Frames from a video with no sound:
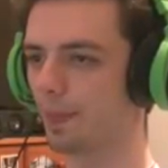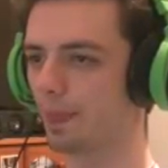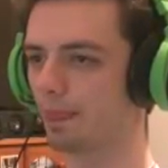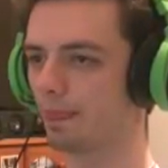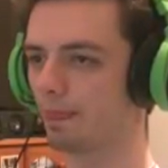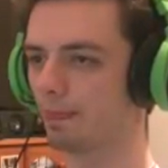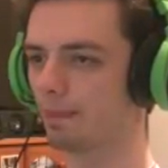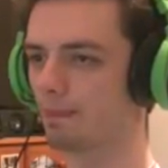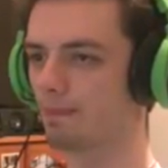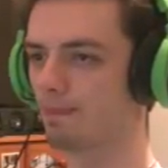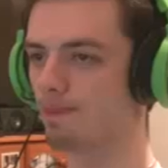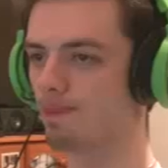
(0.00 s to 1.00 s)

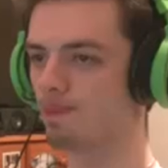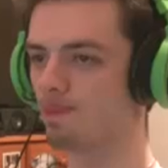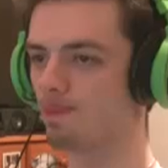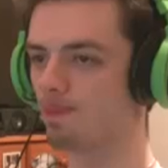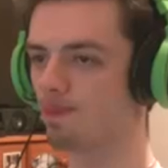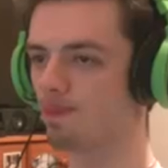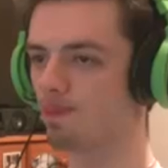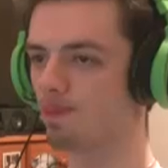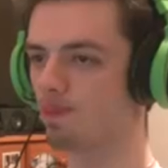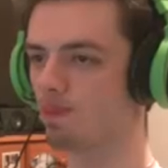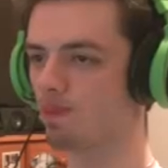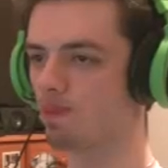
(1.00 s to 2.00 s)

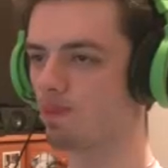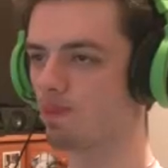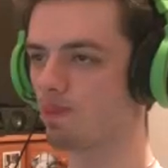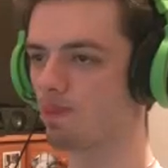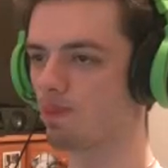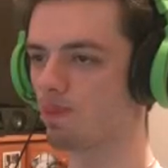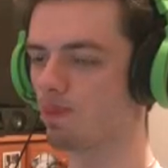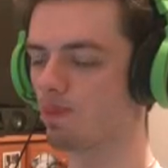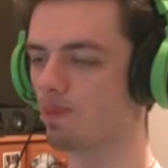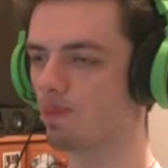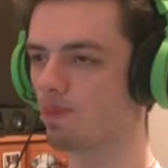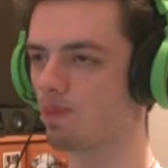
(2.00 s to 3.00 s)

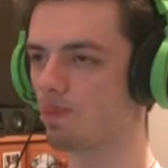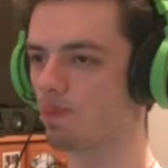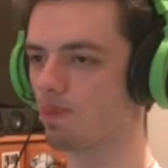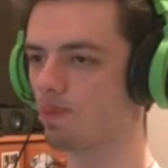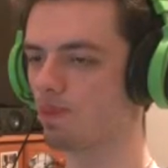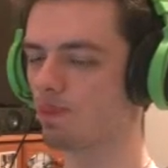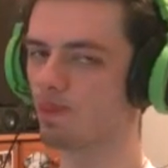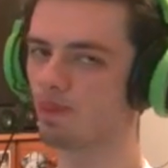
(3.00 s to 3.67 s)
No one is speaking in this clip.